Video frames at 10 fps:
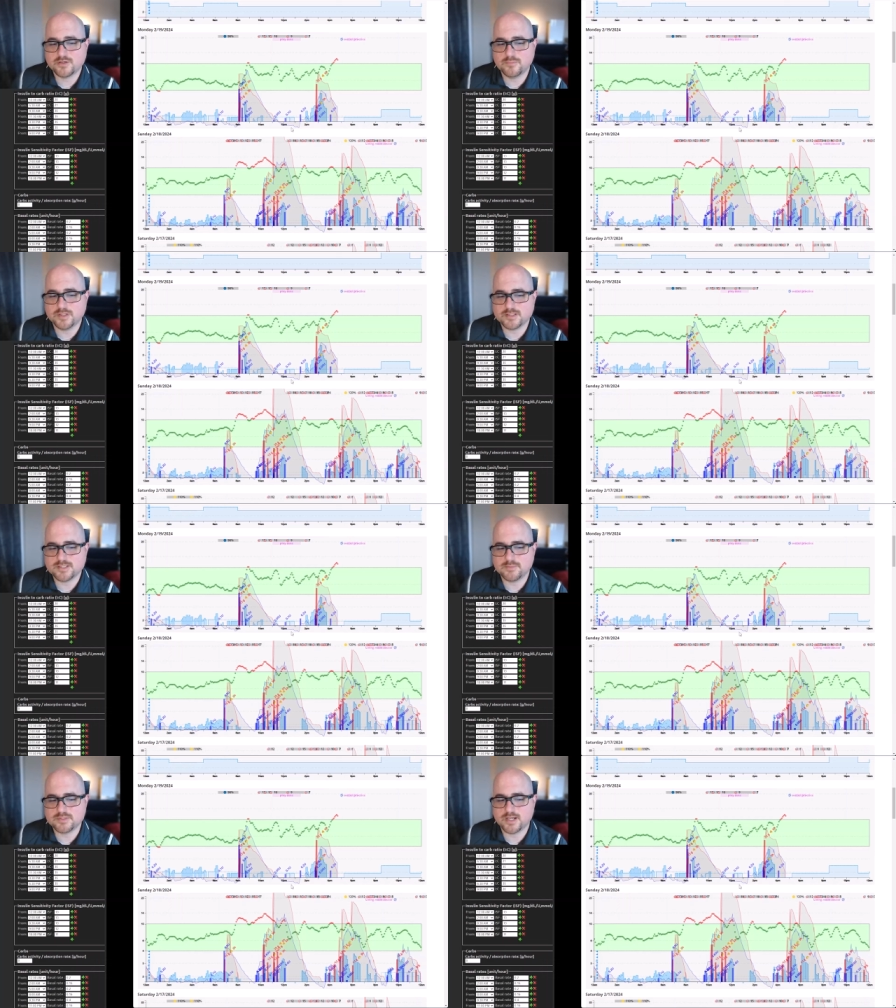But at the
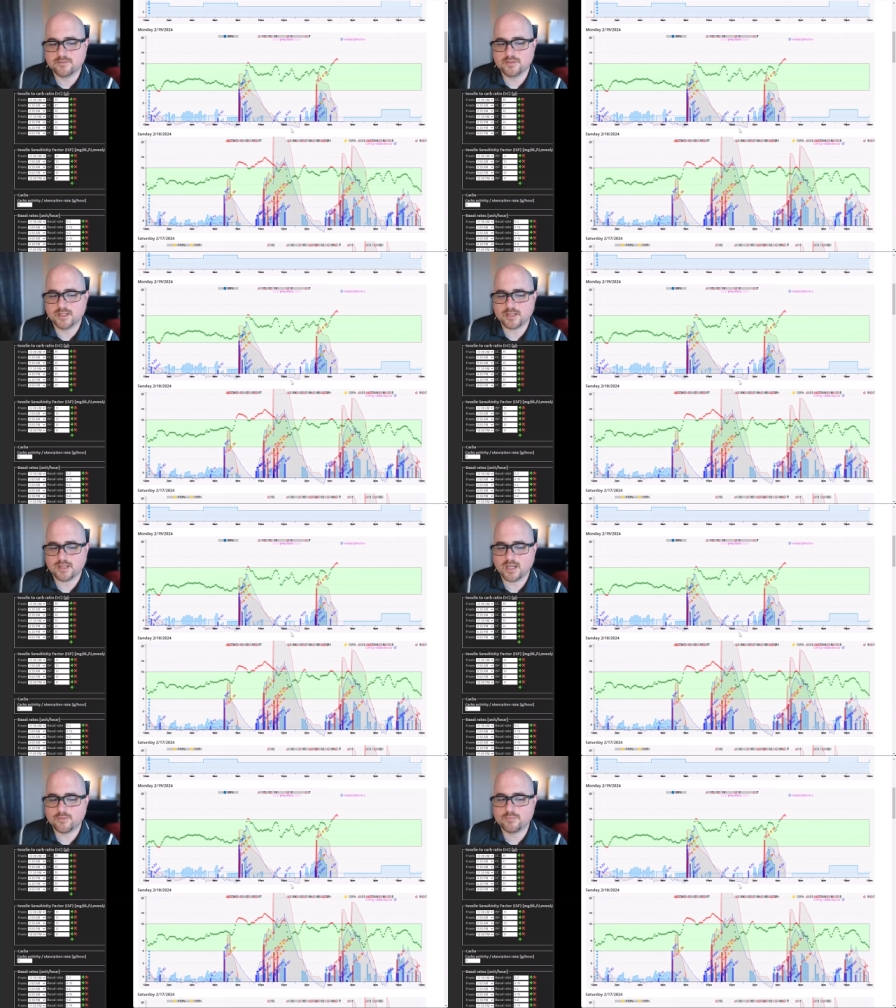same time, mm-hmm. like
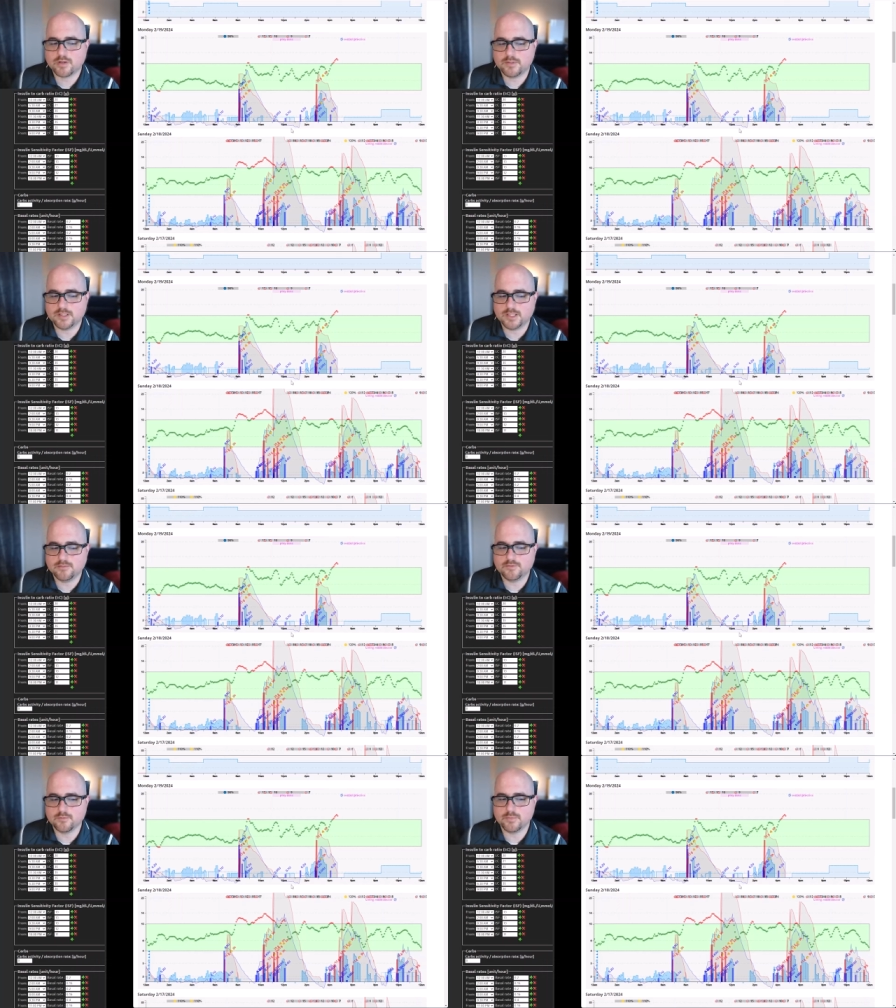I would probably
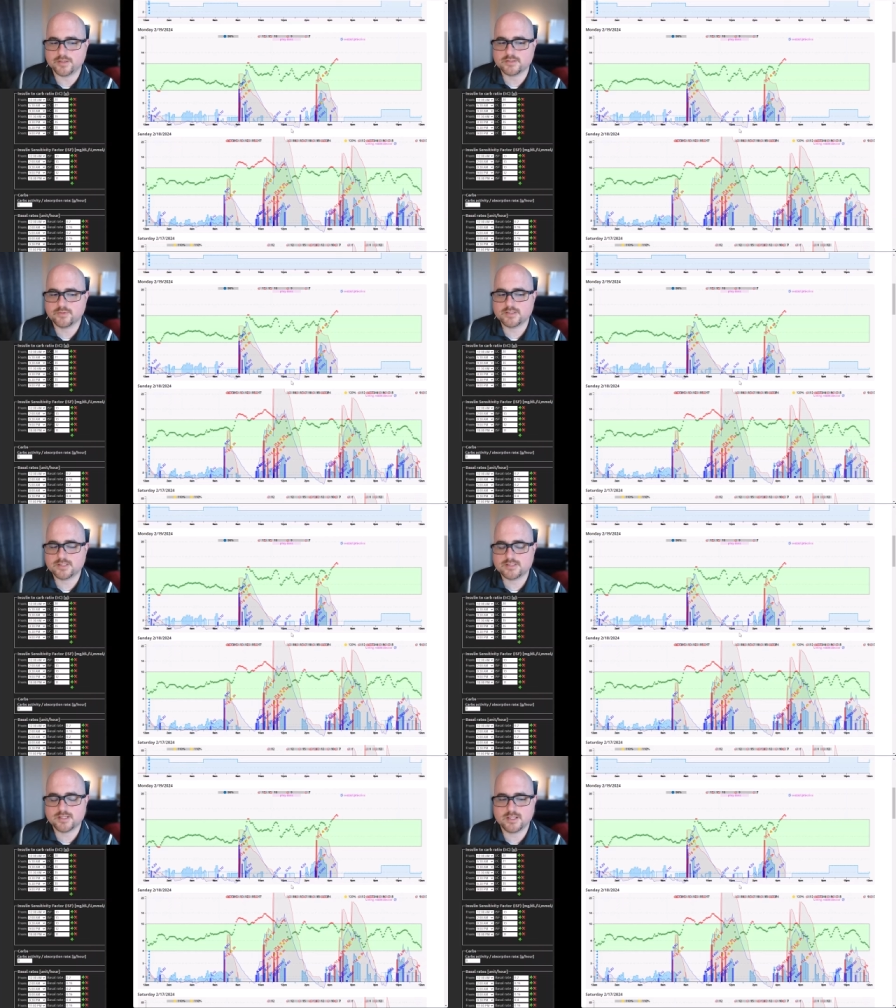leave your basal rates
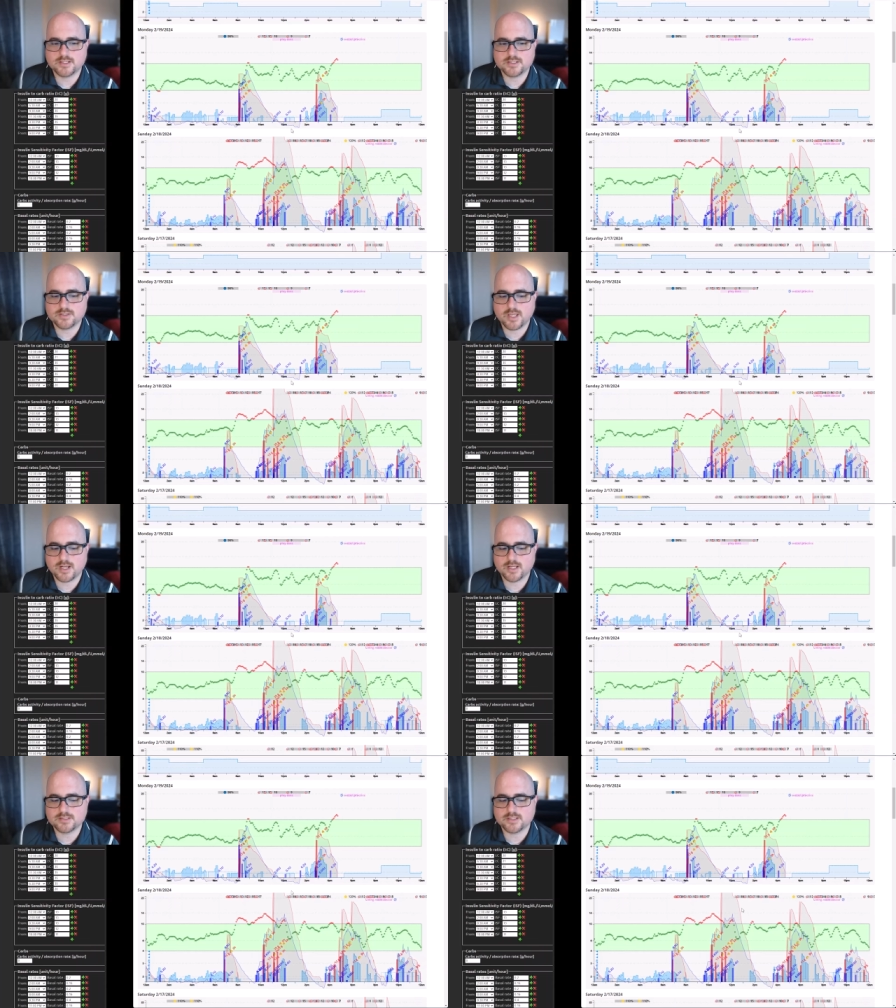as steady as you
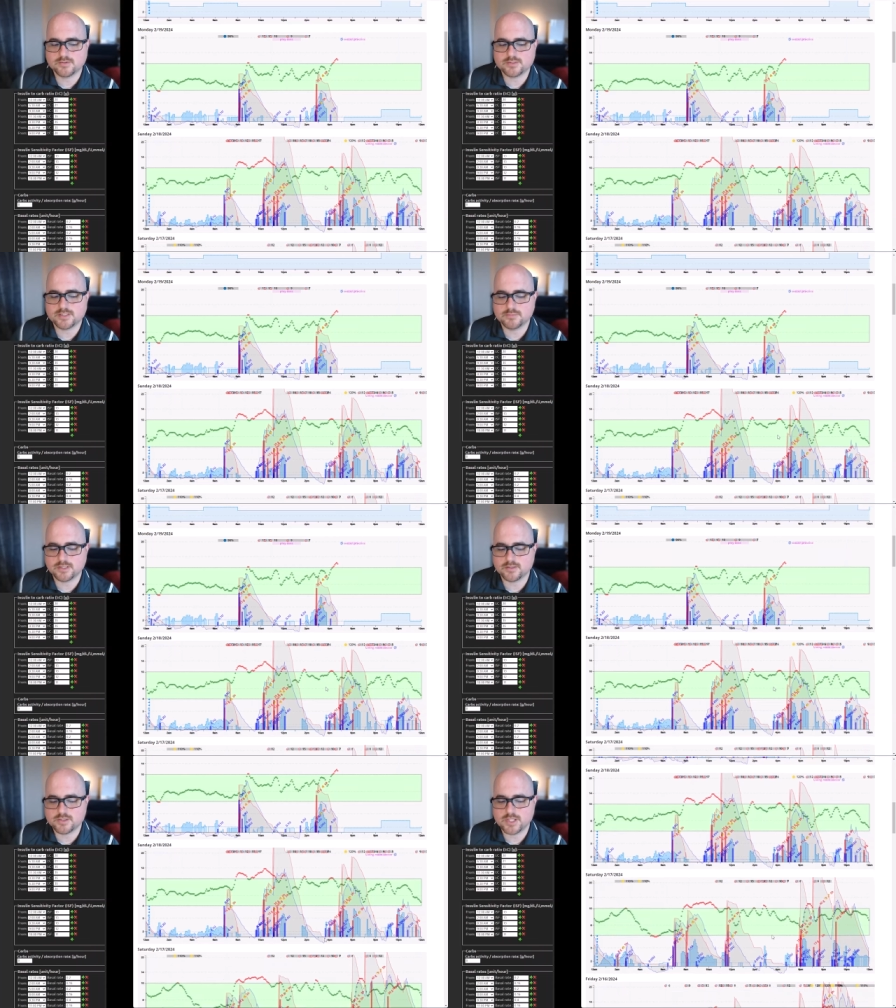can because they don't seem like
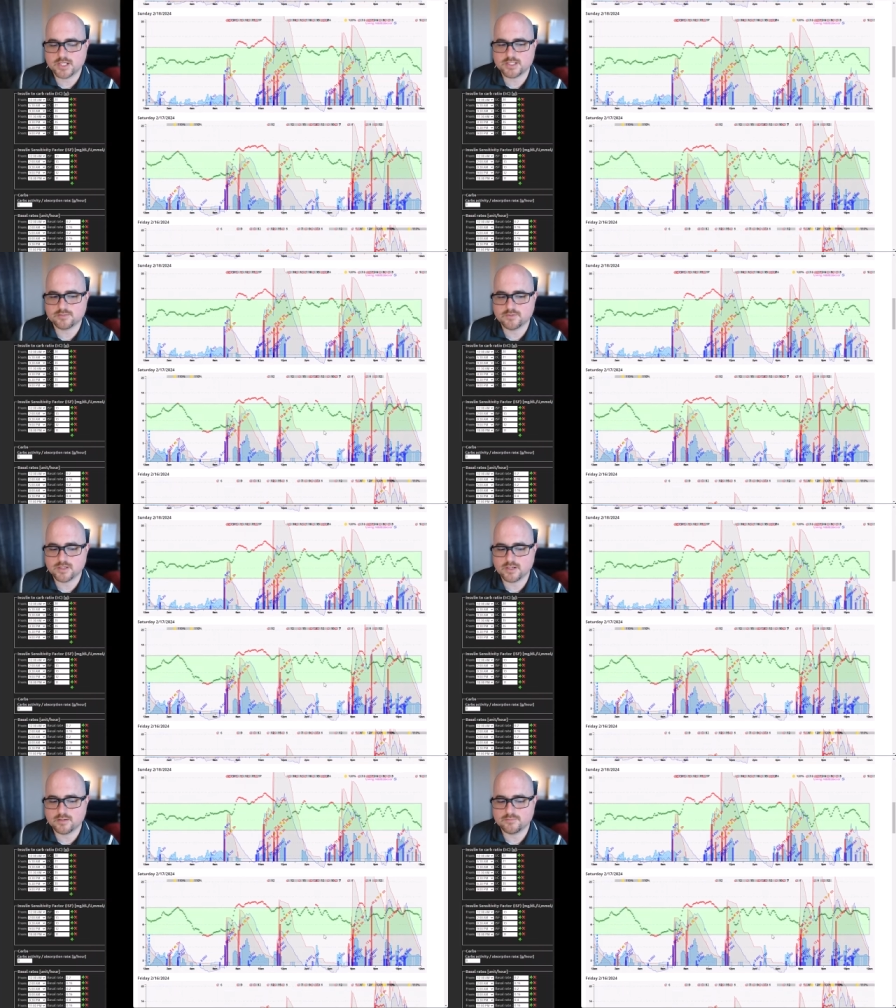they're changing very
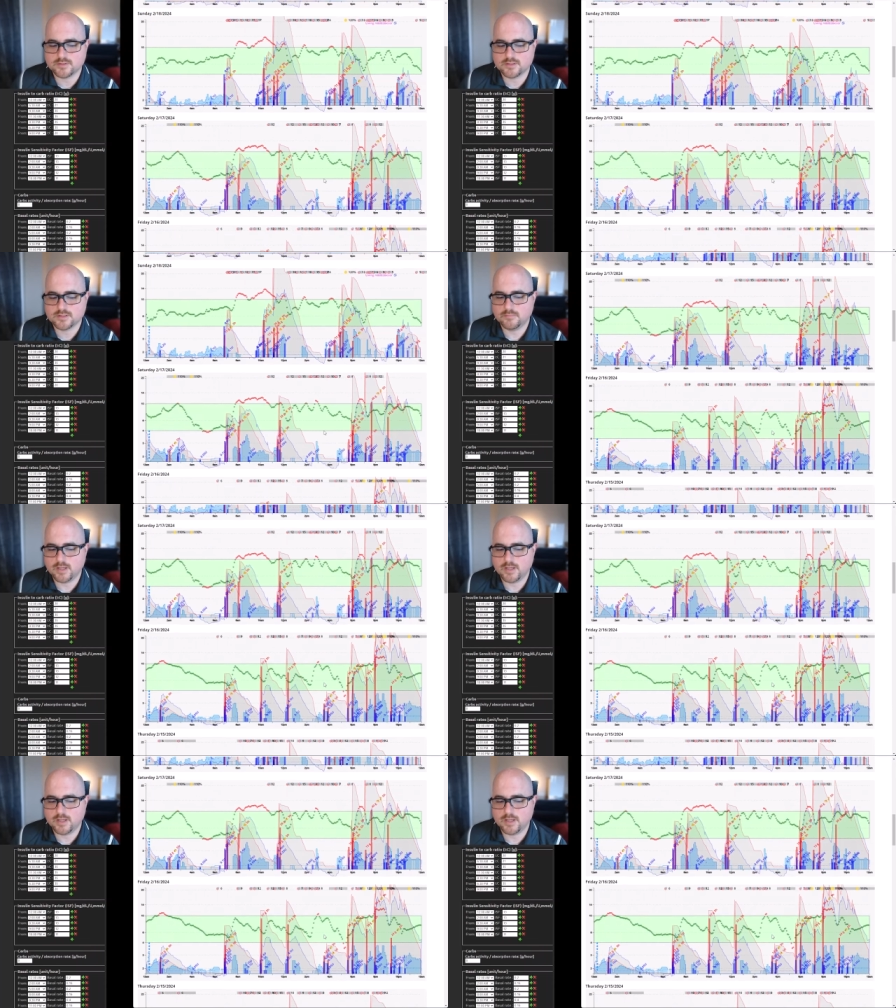often,